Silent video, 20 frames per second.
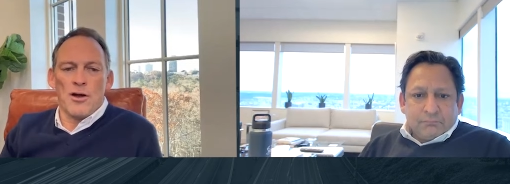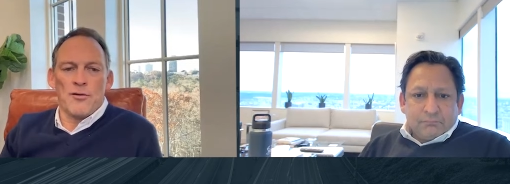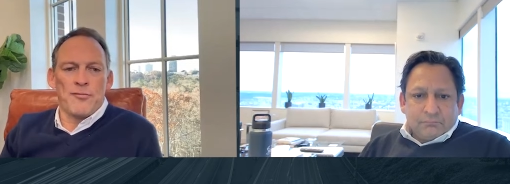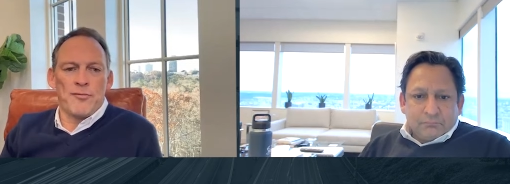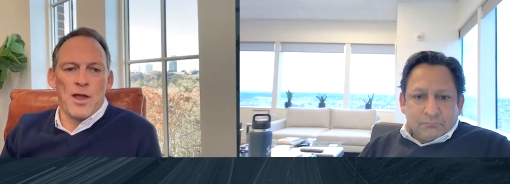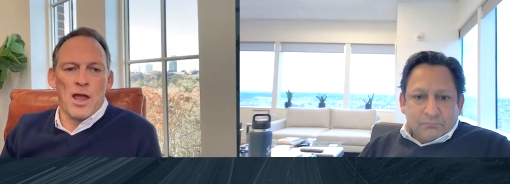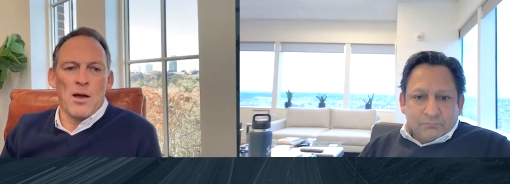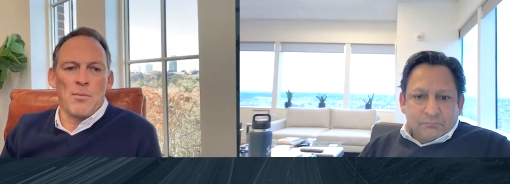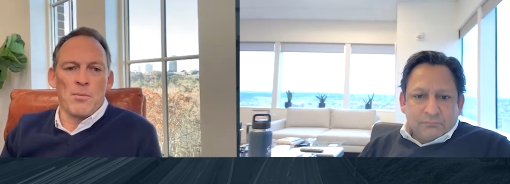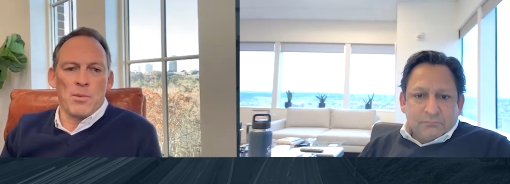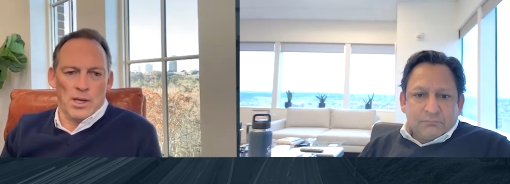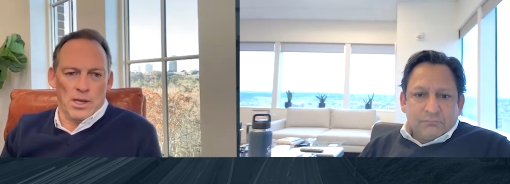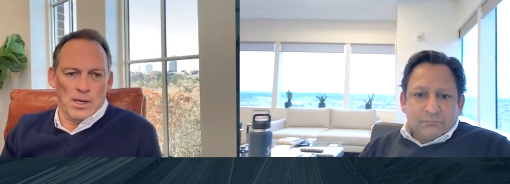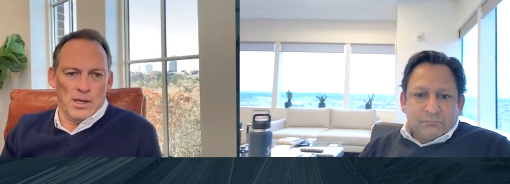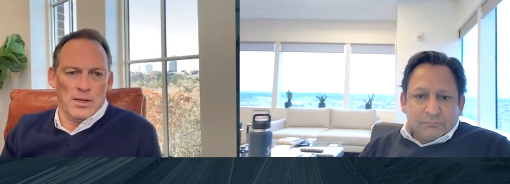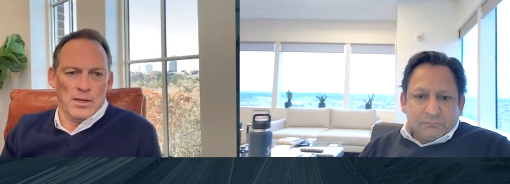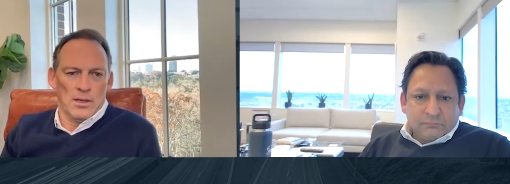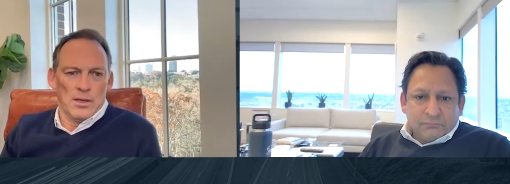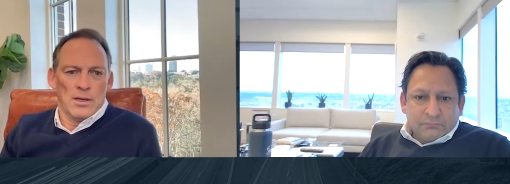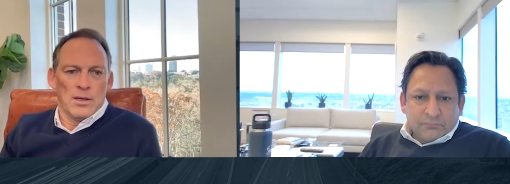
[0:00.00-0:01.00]
Speaker 1: family,
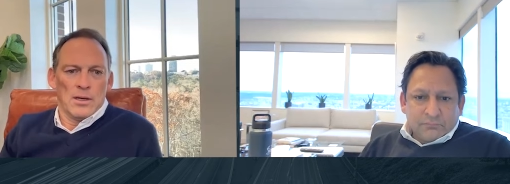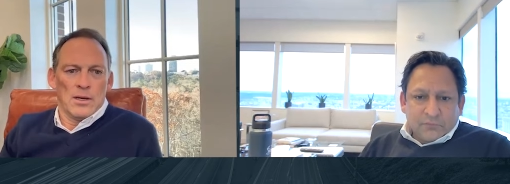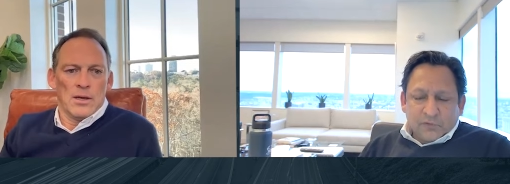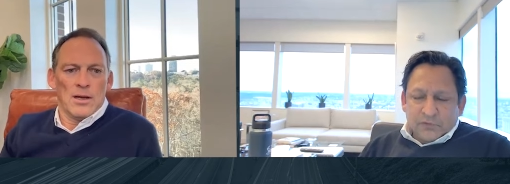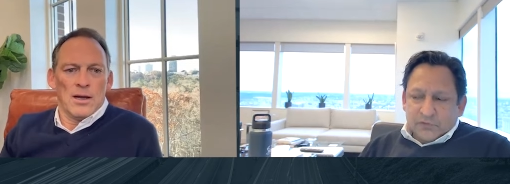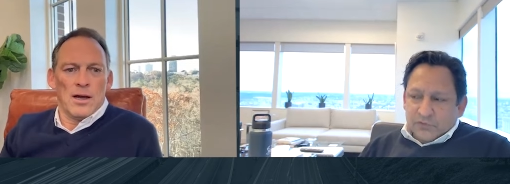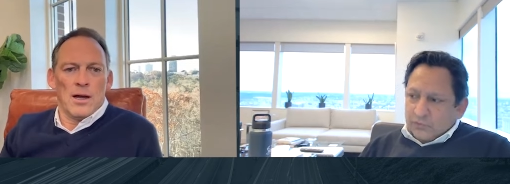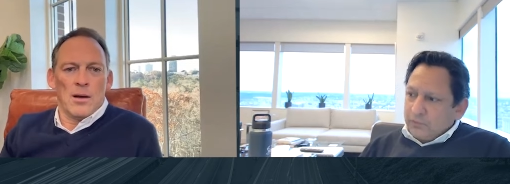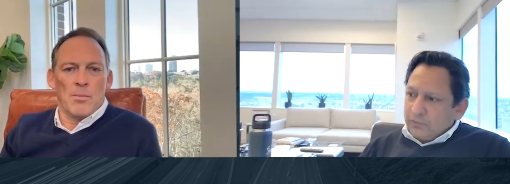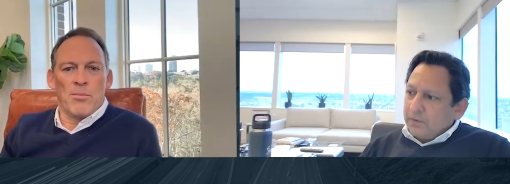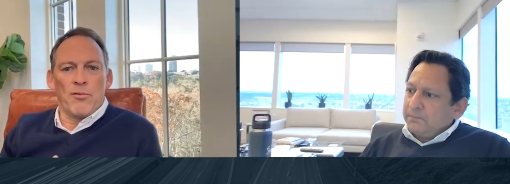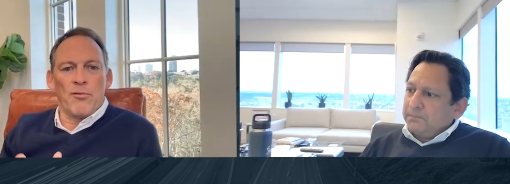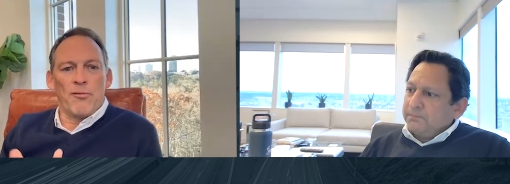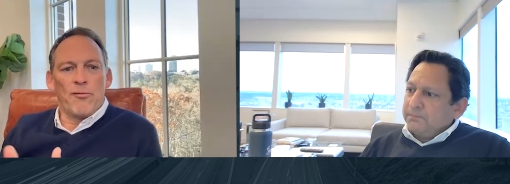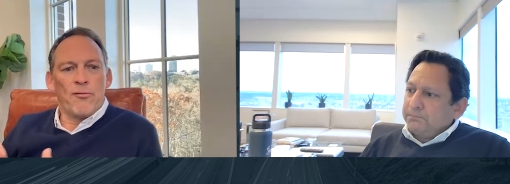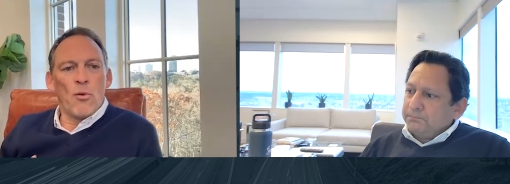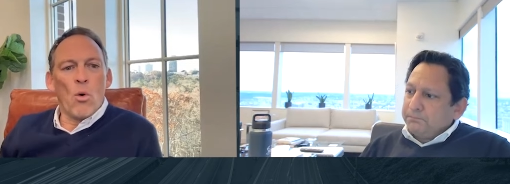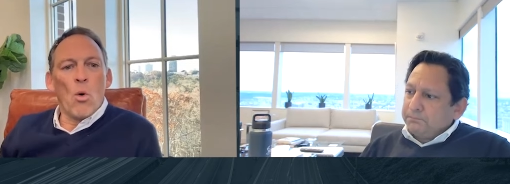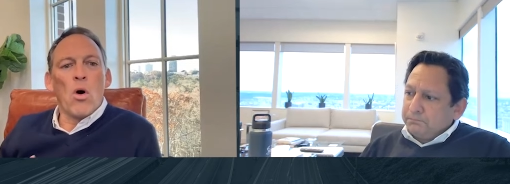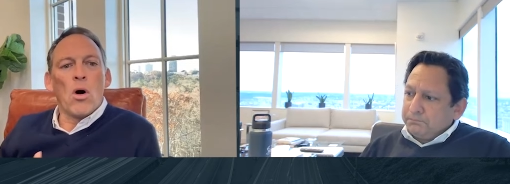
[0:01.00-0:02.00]
uh, sure.
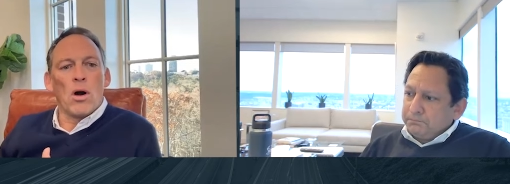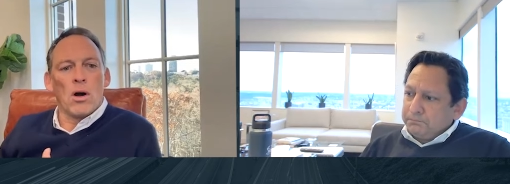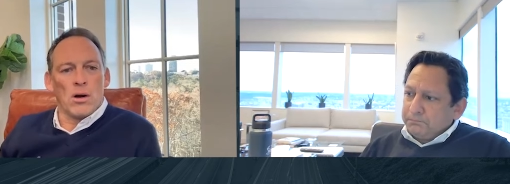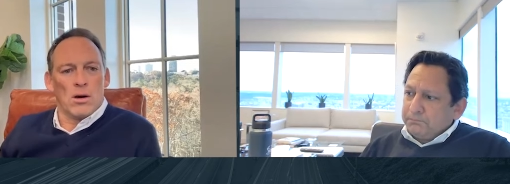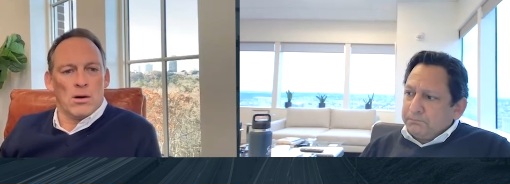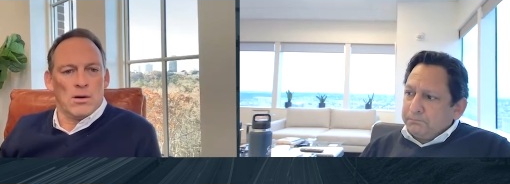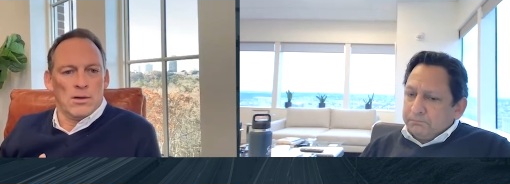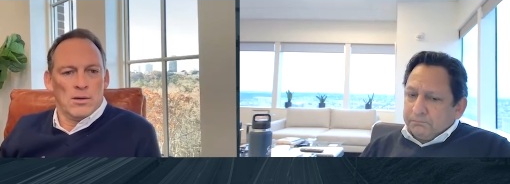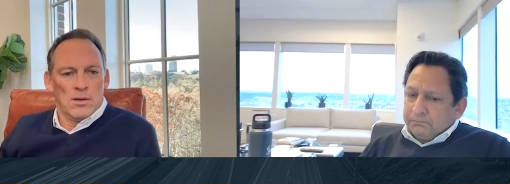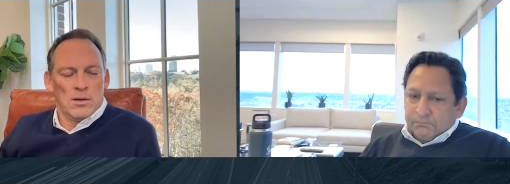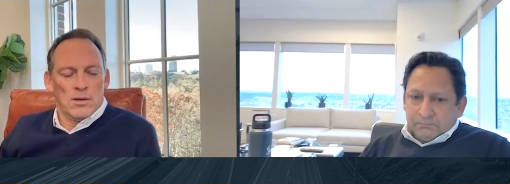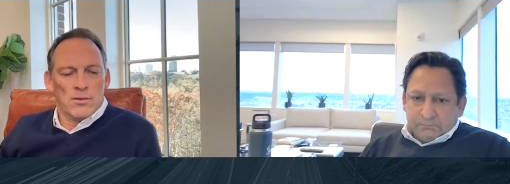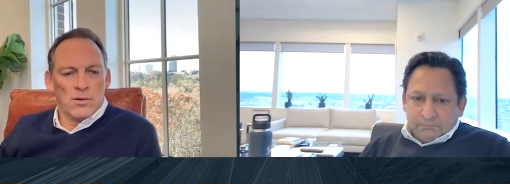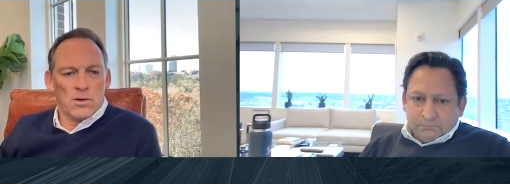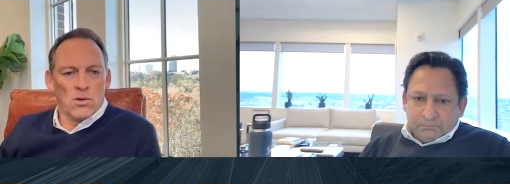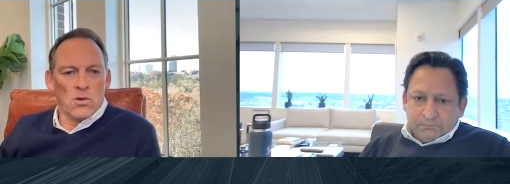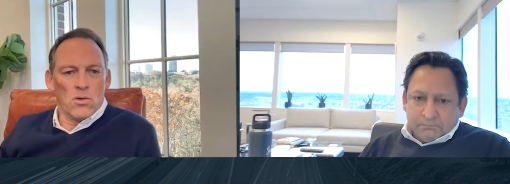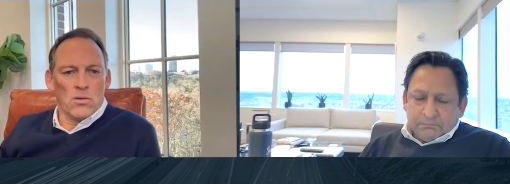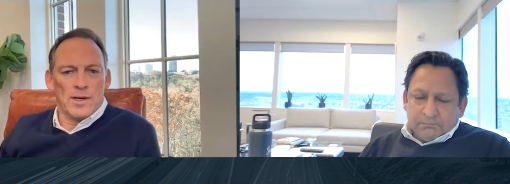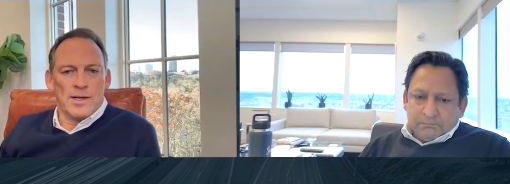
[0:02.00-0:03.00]
before the
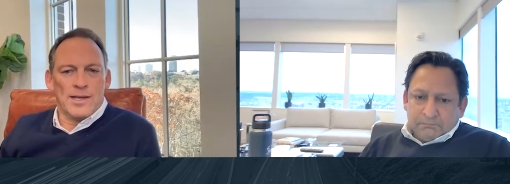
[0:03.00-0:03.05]
glory